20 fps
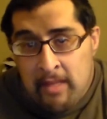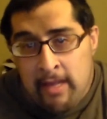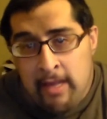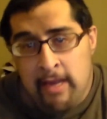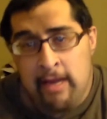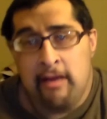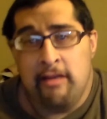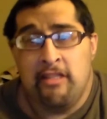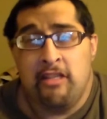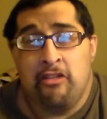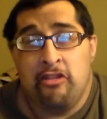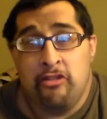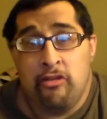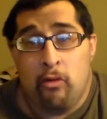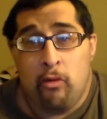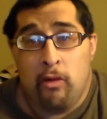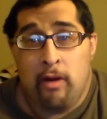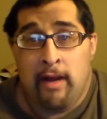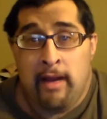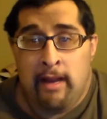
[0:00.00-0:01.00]
Here's a
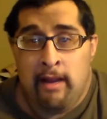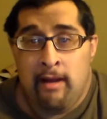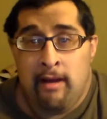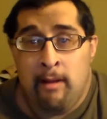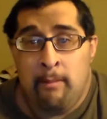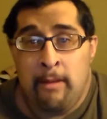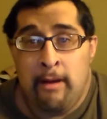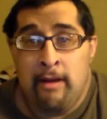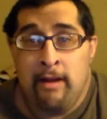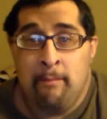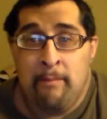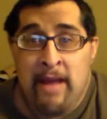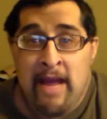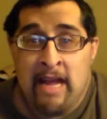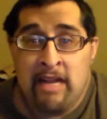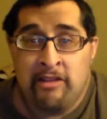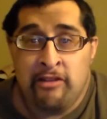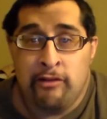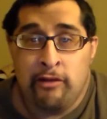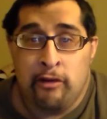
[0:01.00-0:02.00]
story about a
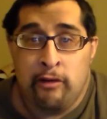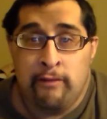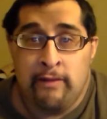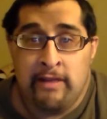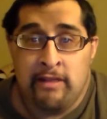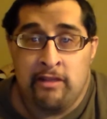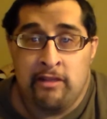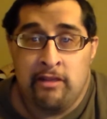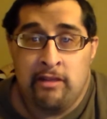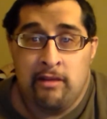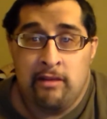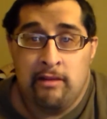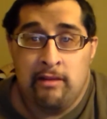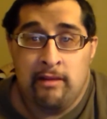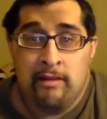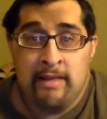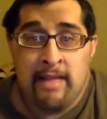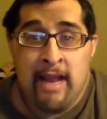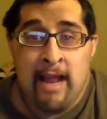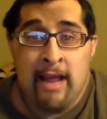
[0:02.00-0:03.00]
bad service
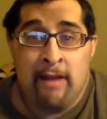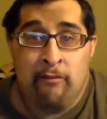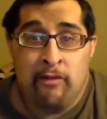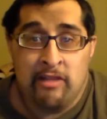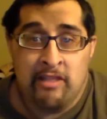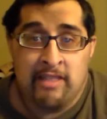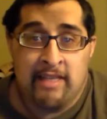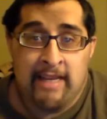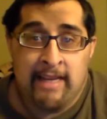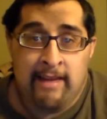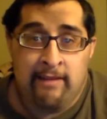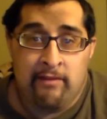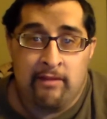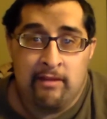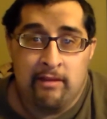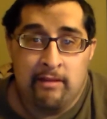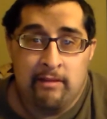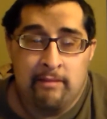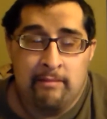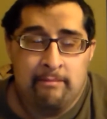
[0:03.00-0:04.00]
that I
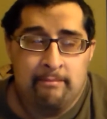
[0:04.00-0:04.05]
received.